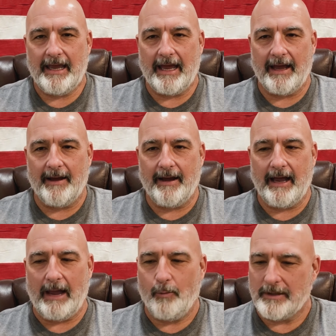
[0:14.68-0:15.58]

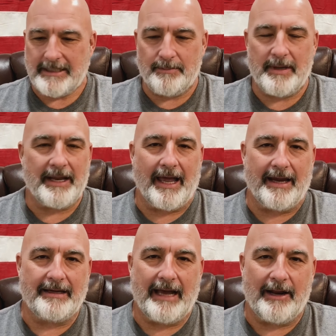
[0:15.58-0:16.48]
What's it been
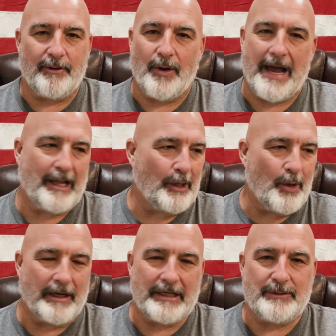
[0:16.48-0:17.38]
like? I don't know how
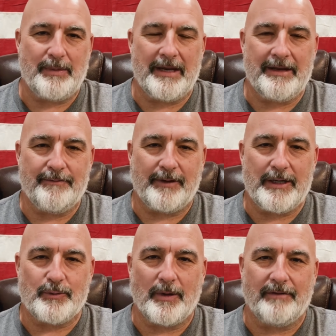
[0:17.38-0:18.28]
long it's been for
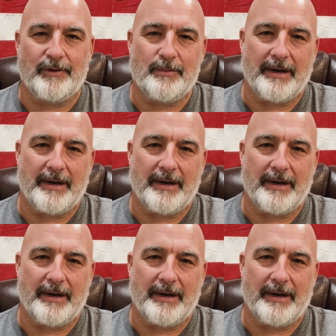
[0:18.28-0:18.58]
each one of you,